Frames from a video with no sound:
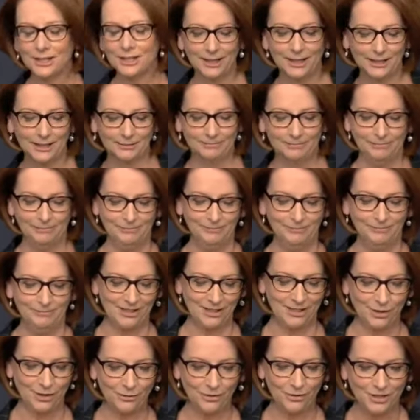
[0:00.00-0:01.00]
Uh,
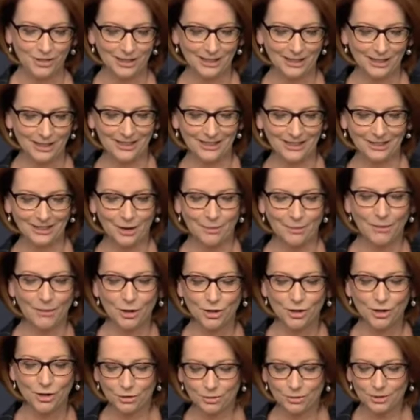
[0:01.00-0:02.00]
there's obviously an
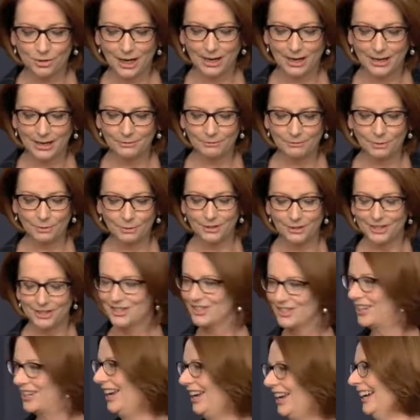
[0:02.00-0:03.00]
emotional day for
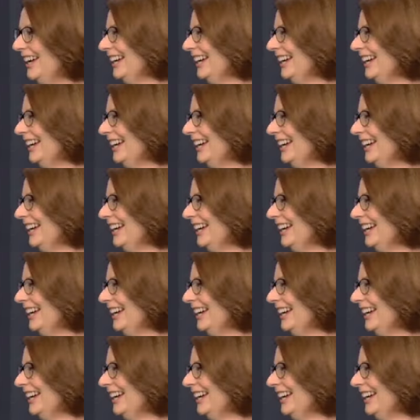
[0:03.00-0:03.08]
us.